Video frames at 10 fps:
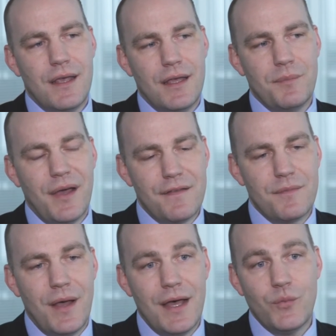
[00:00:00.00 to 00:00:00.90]
And by
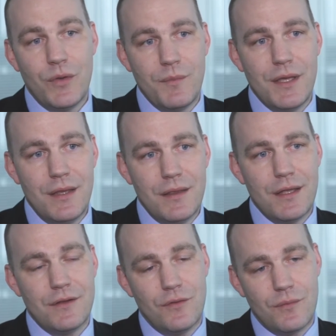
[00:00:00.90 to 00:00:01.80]
smart, we mean
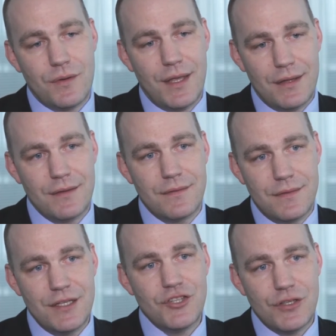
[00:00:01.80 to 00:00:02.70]
that you can
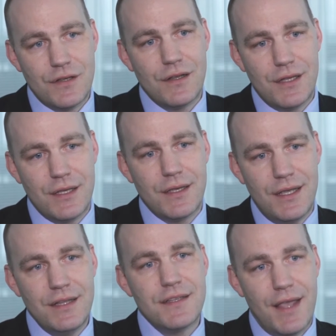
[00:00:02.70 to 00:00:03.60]
digitally
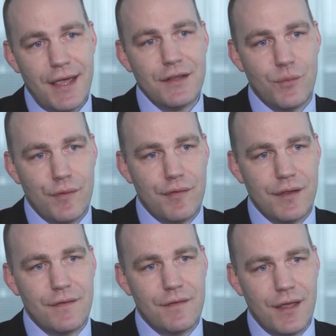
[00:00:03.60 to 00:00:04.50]
interact with
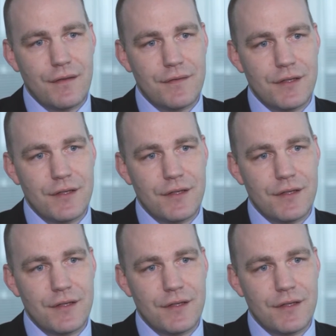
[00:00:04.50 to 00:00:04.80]
these things,